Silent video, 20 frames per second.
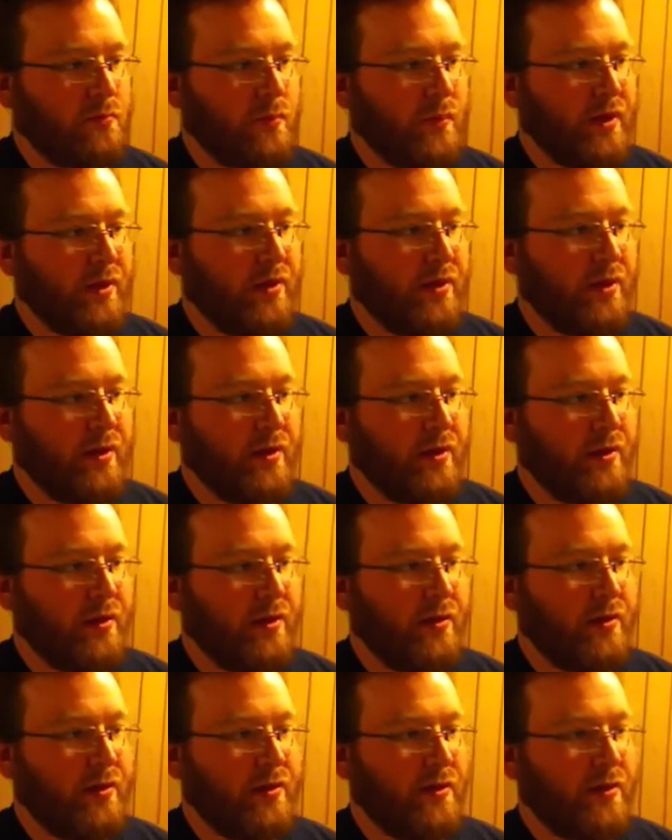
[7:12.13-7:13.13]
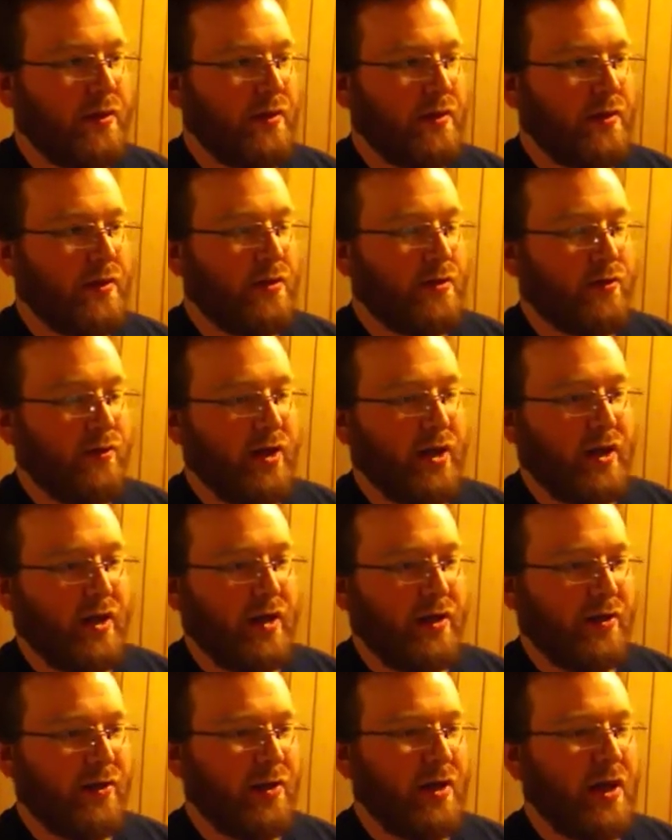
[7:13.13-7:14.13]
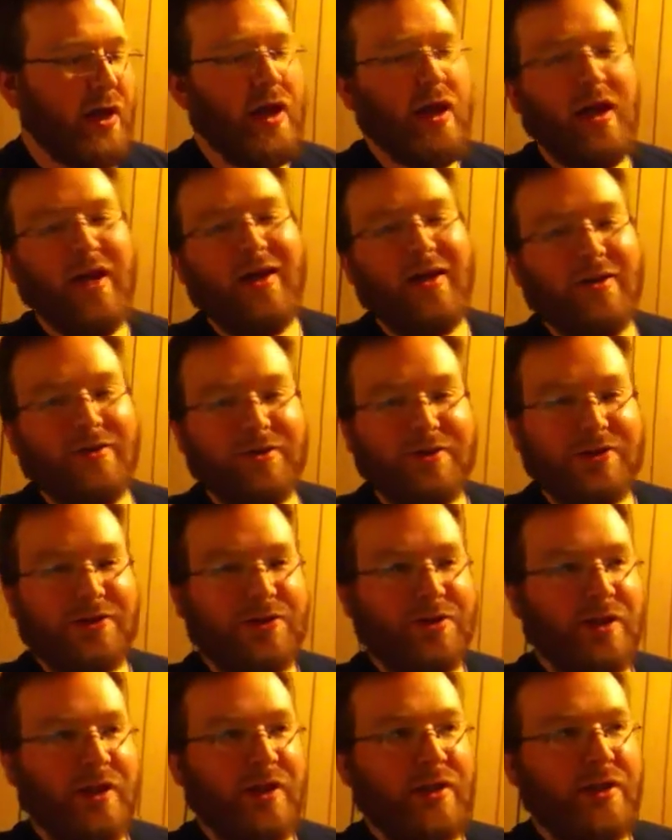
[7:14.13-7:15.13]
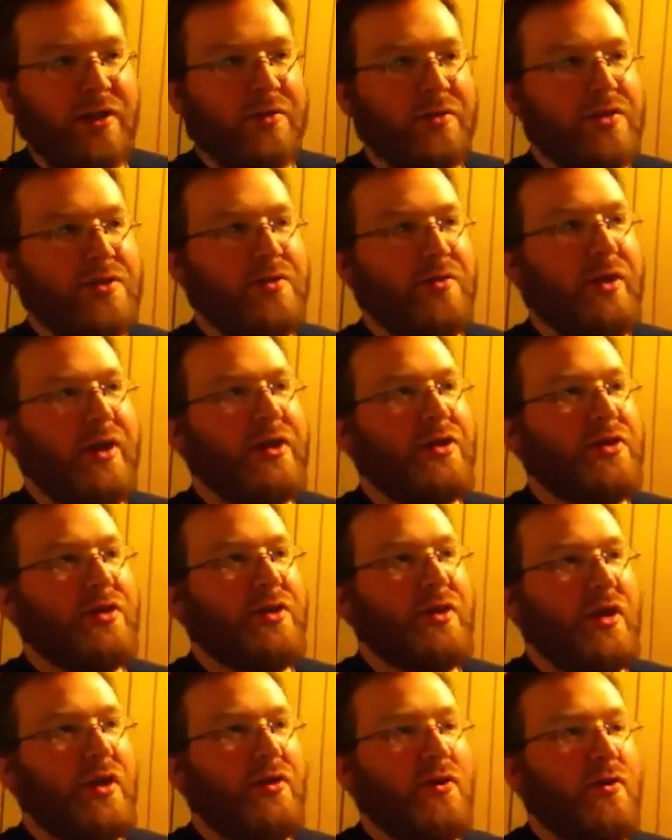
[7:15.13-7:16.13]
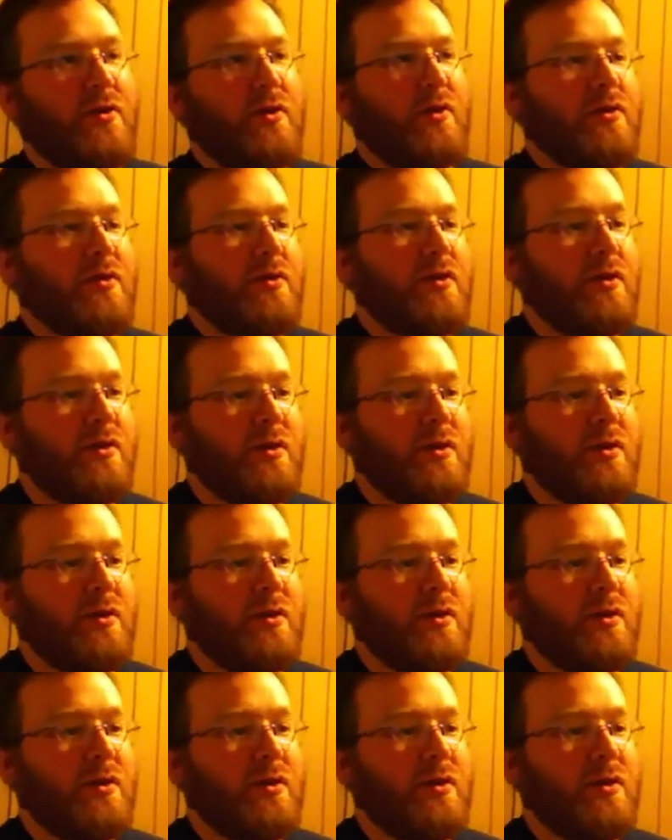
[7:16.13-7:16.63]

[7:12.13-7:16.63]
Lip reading: And then we've got Alien Resurrection. I know.